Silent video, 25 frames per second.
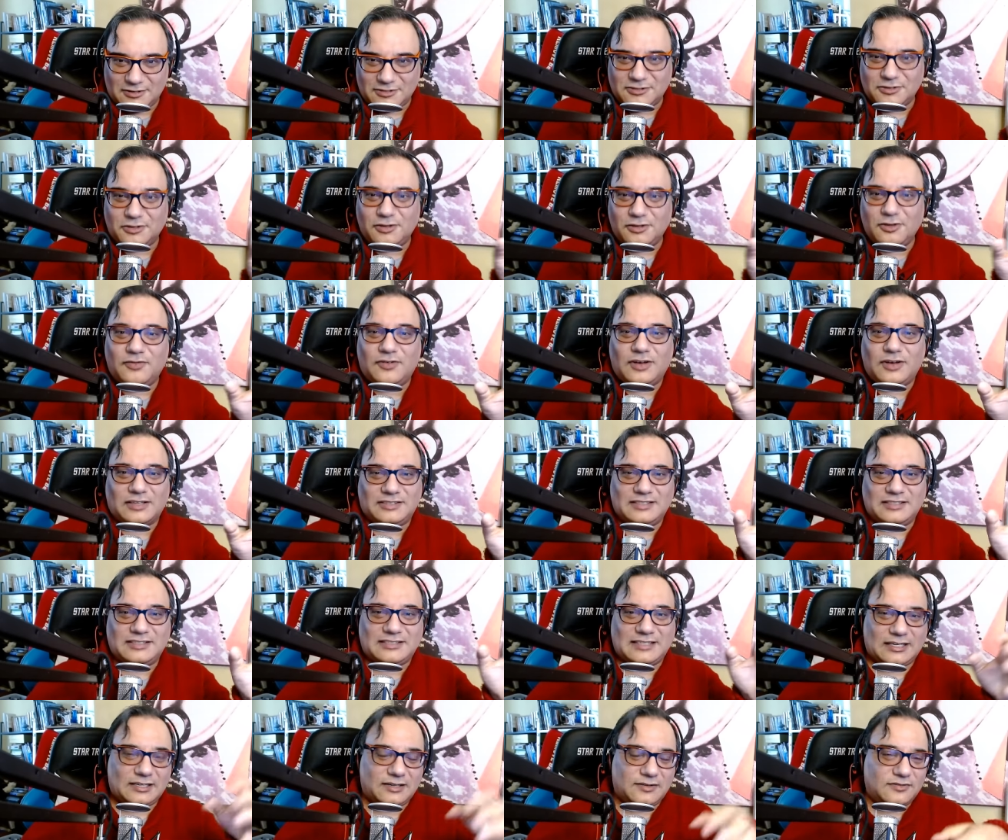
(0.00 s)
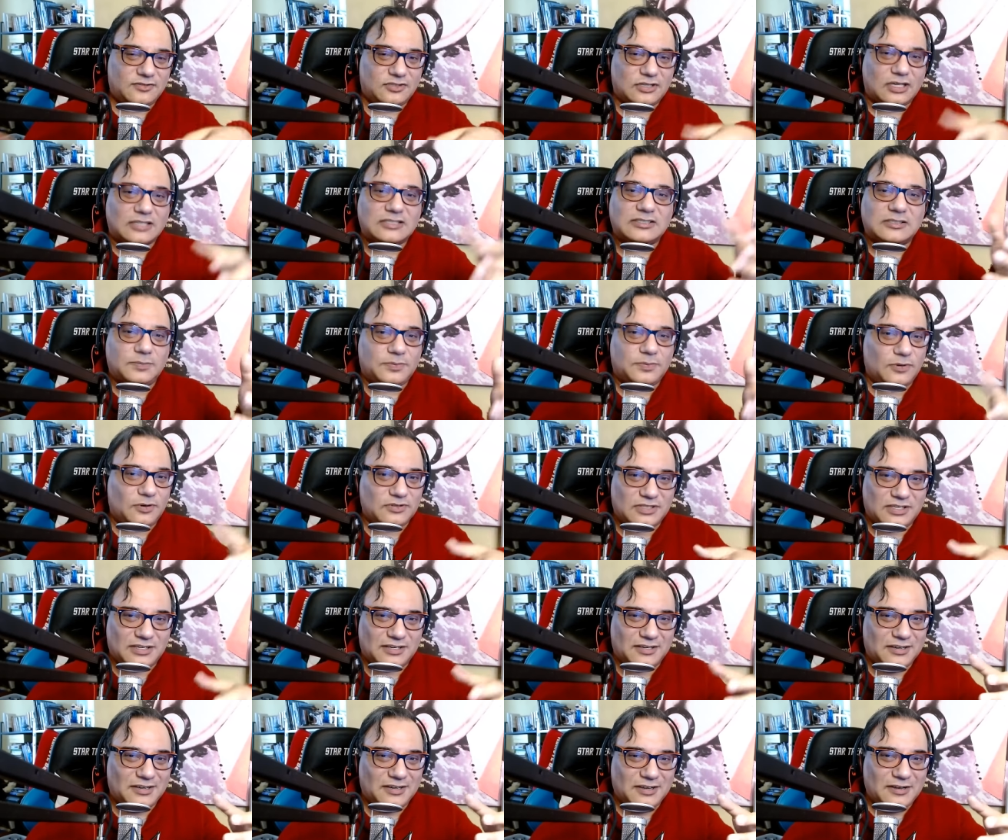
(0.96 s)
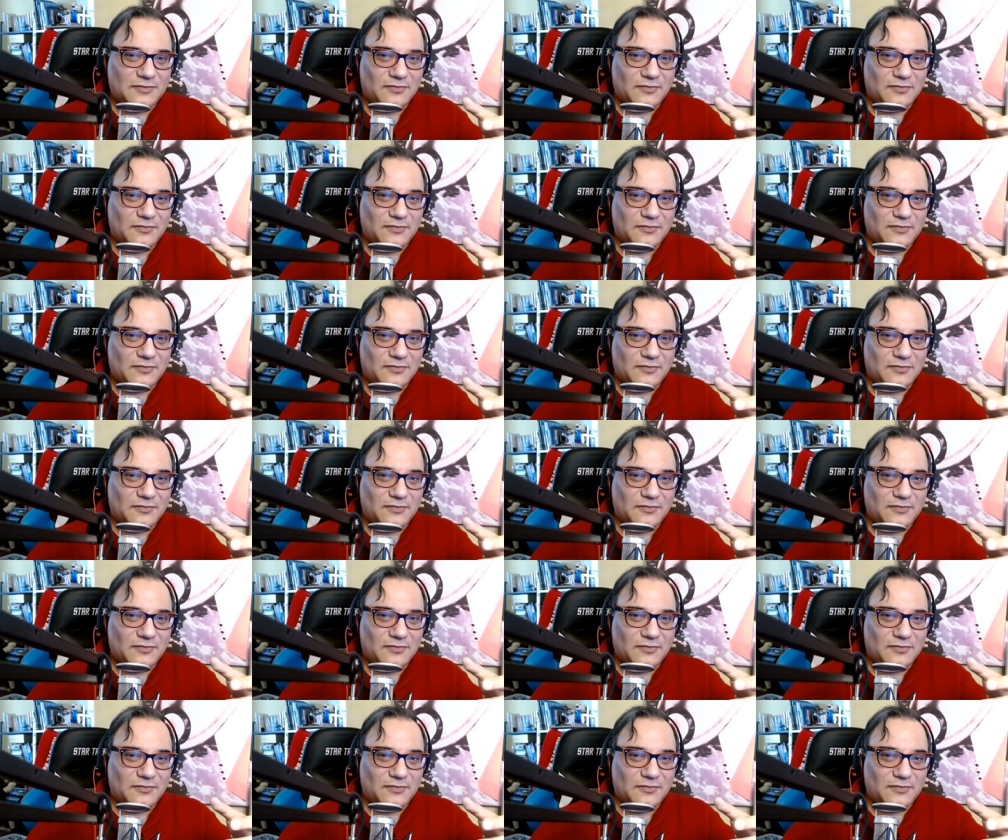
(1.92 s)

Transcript: So you've got these kind of juxtaposing